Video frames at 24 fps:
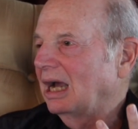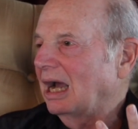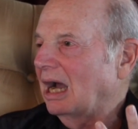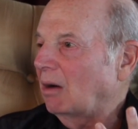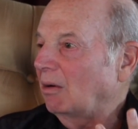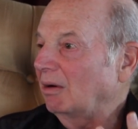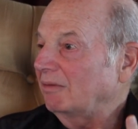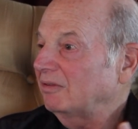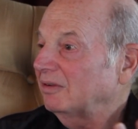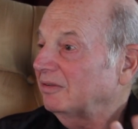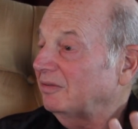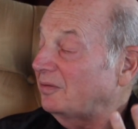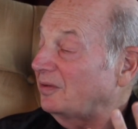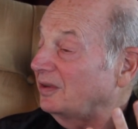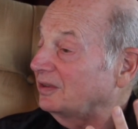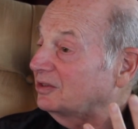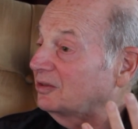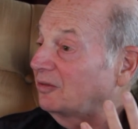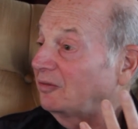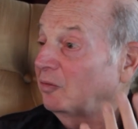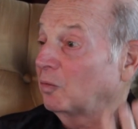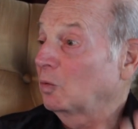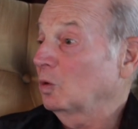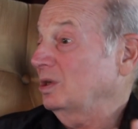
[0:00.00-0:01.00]
However, if
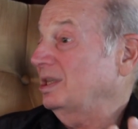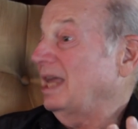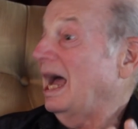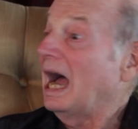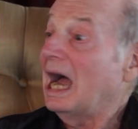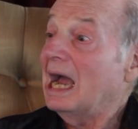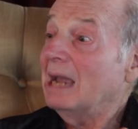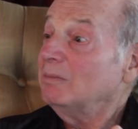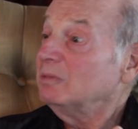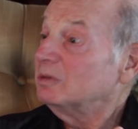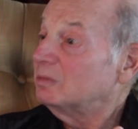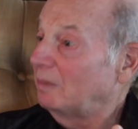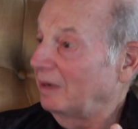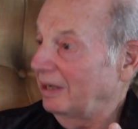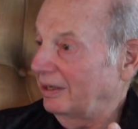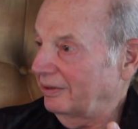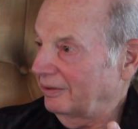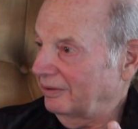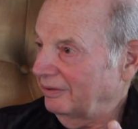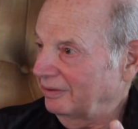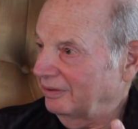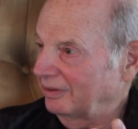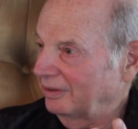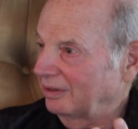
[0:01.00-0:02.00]
it's four times
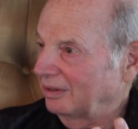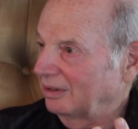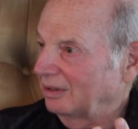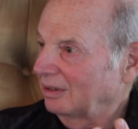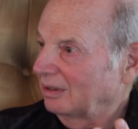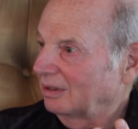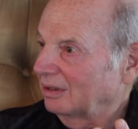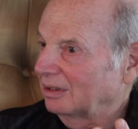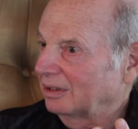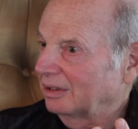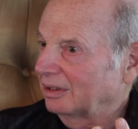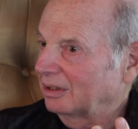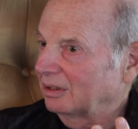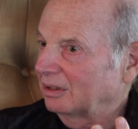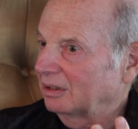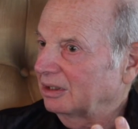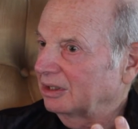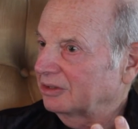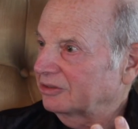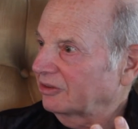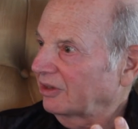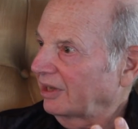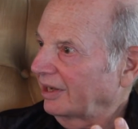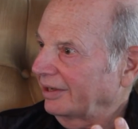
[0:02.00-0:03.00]
better, right.
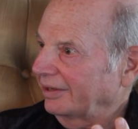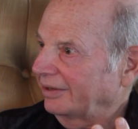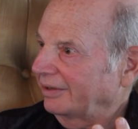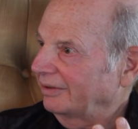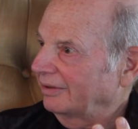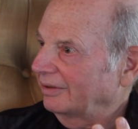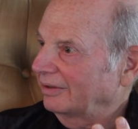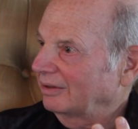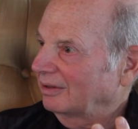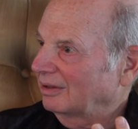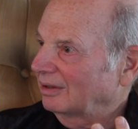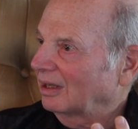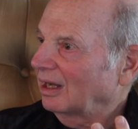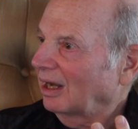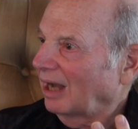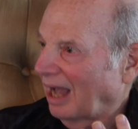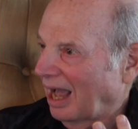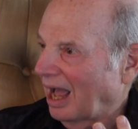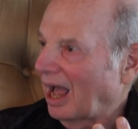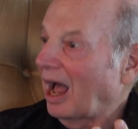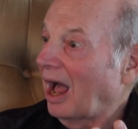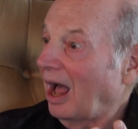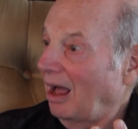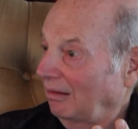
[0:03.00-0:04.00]
It's like
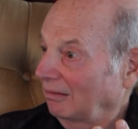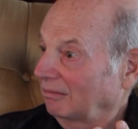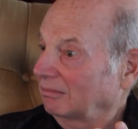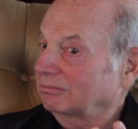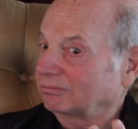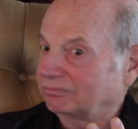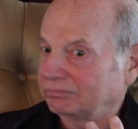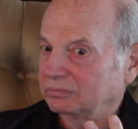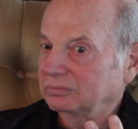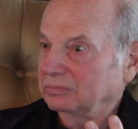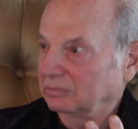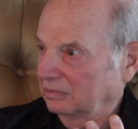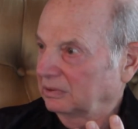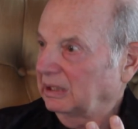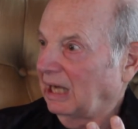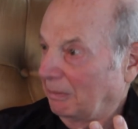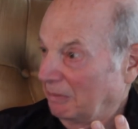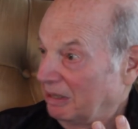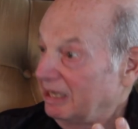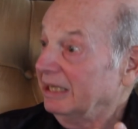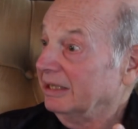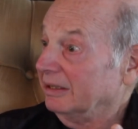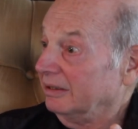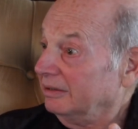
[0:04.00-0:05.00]
disruption. I'll,
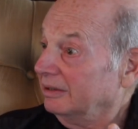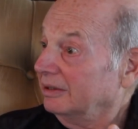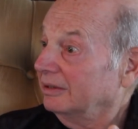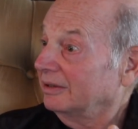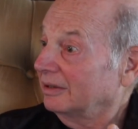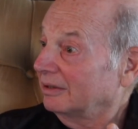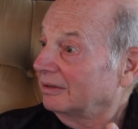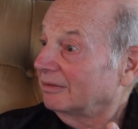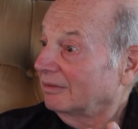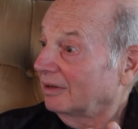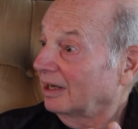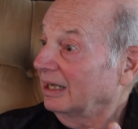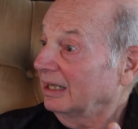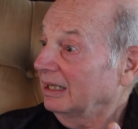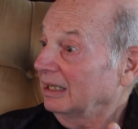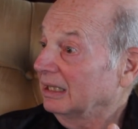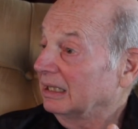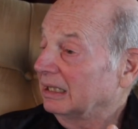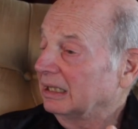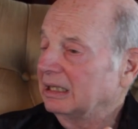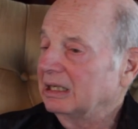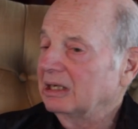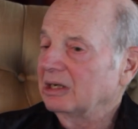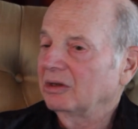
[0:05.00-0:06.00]
I'm in. Yeah. Right.
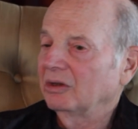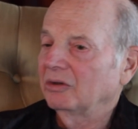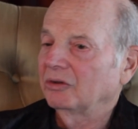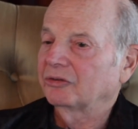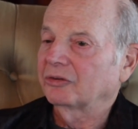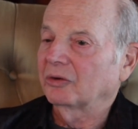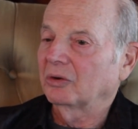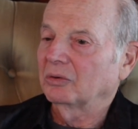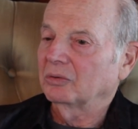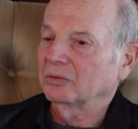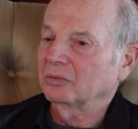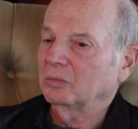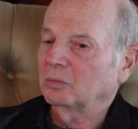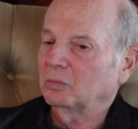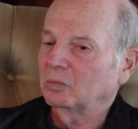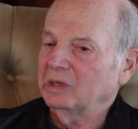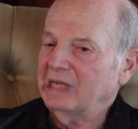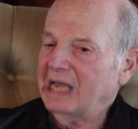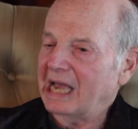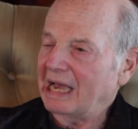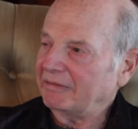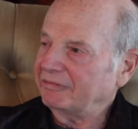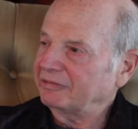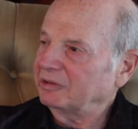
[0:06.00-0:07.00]
Yeah. So
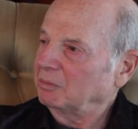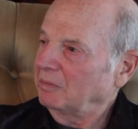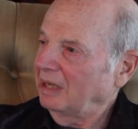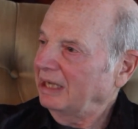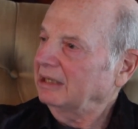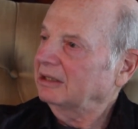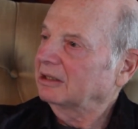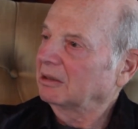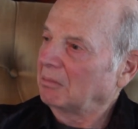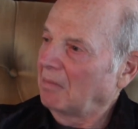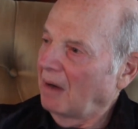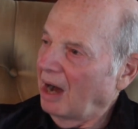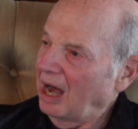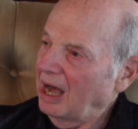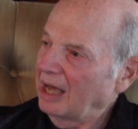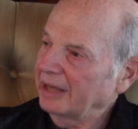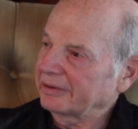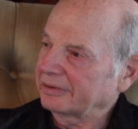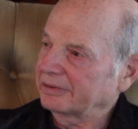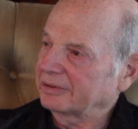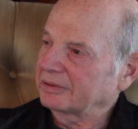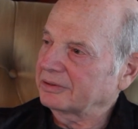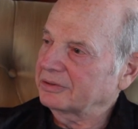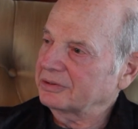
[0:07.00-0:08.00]
we have to make the
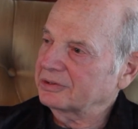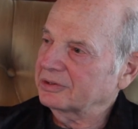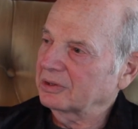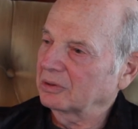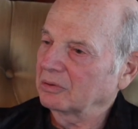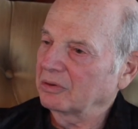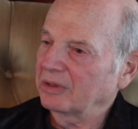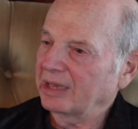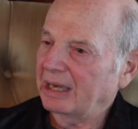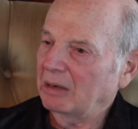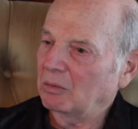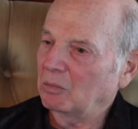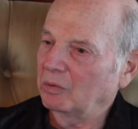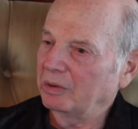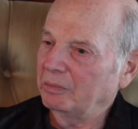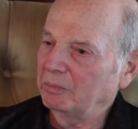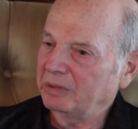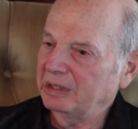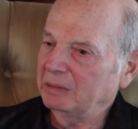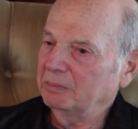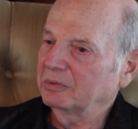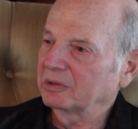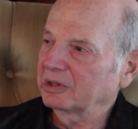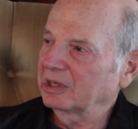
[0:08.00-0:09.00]
model so that when
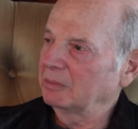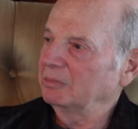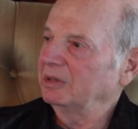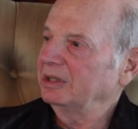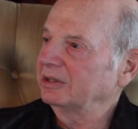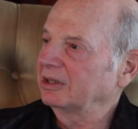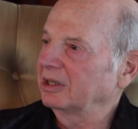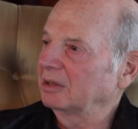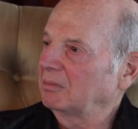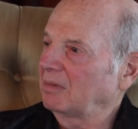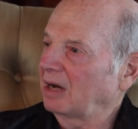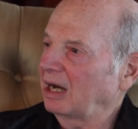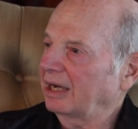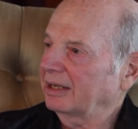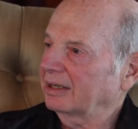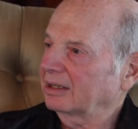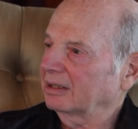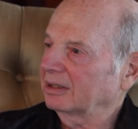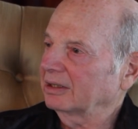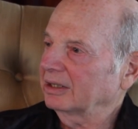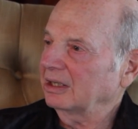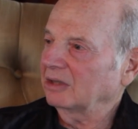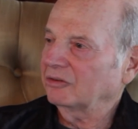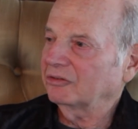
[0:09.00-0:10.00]
people come into the
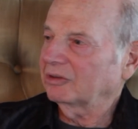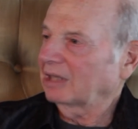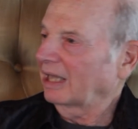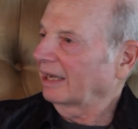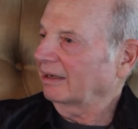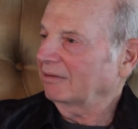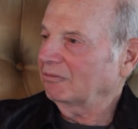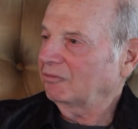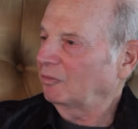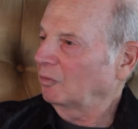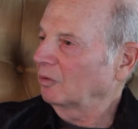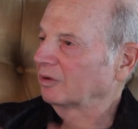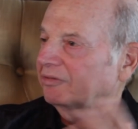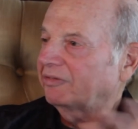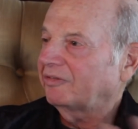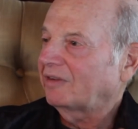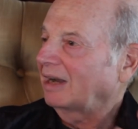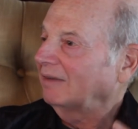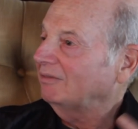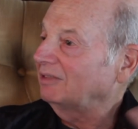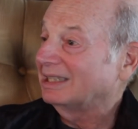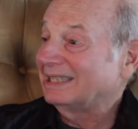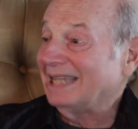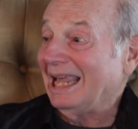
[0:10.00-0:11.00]
model, it's like four to
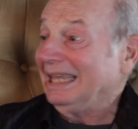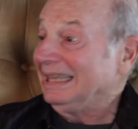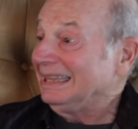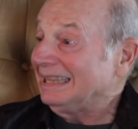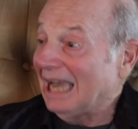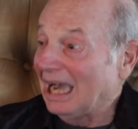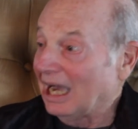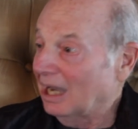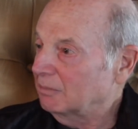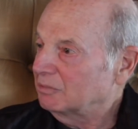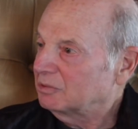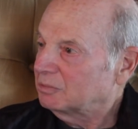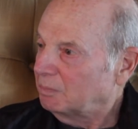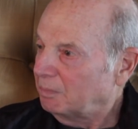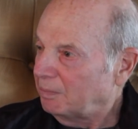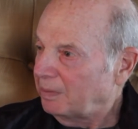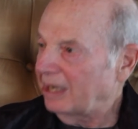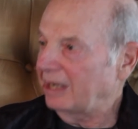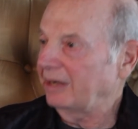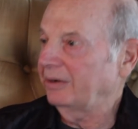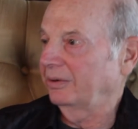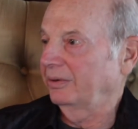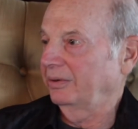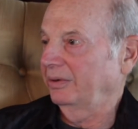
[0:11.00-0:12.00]
five to ten times
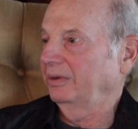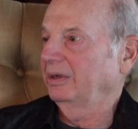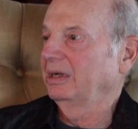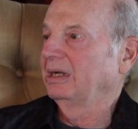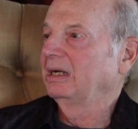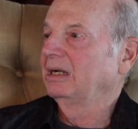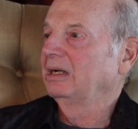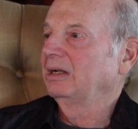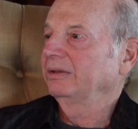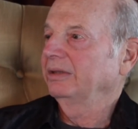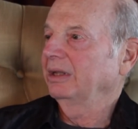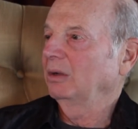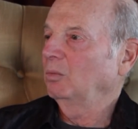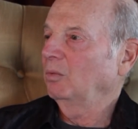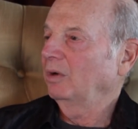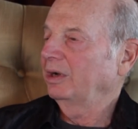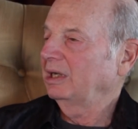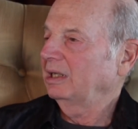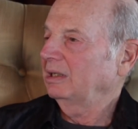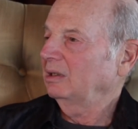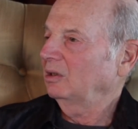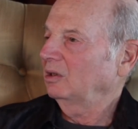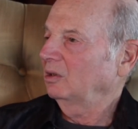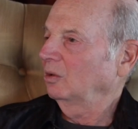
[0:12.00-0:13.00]
better than
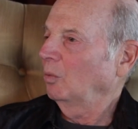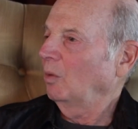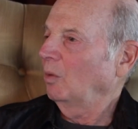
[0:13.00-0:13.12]
when it,